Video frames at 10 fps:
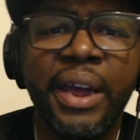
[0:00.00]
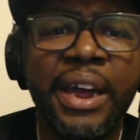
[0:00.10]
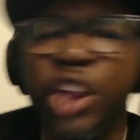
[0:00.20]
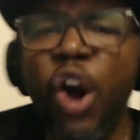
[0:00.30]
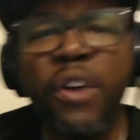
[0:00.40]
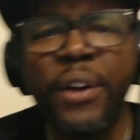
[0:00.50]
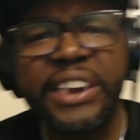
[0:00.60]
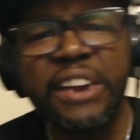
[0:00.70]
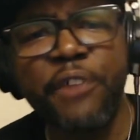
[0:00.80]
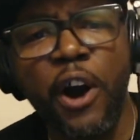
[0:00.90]
No, he
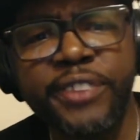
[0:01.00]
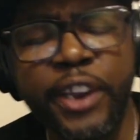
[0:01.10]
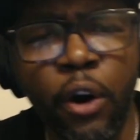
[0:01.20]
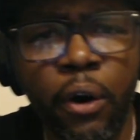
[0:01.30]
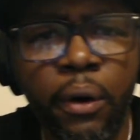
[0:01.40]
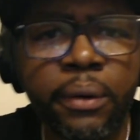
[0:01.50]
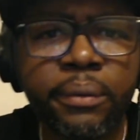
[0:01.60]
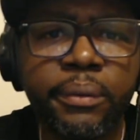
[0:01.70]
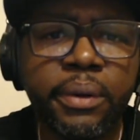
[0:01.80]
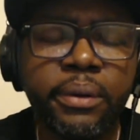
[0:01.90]
wasn't involved at all.
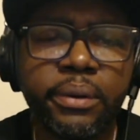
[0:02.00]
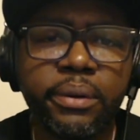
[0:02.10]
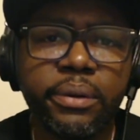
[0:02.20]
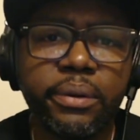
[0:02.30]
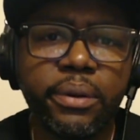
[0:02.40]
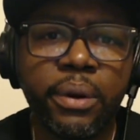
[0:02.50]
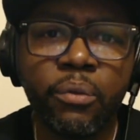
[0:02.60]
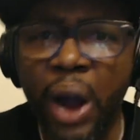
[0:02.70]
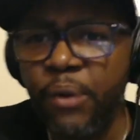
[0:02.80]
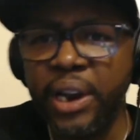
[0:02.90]

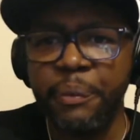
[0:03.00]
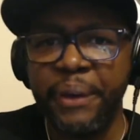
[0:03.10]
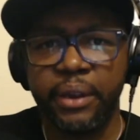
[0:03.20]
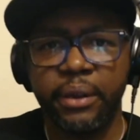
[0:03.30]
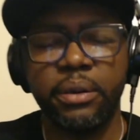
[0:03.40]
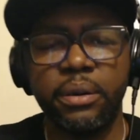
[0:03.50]
Why would he be?